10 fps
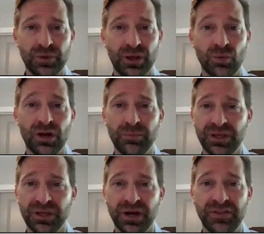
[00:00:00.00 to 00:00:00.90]
And what I
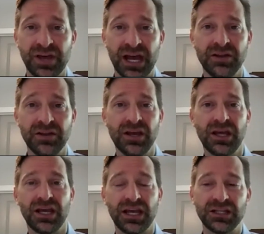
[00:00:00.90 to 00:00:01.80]
mean by that
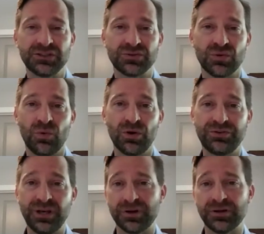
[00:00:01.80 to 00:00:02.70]
is we're
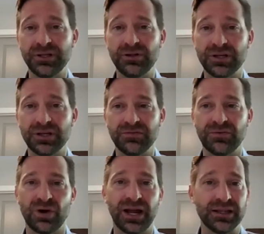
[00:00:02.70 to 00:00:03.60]
typically looking
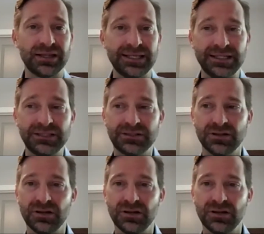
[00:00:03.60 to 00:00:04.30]
for at least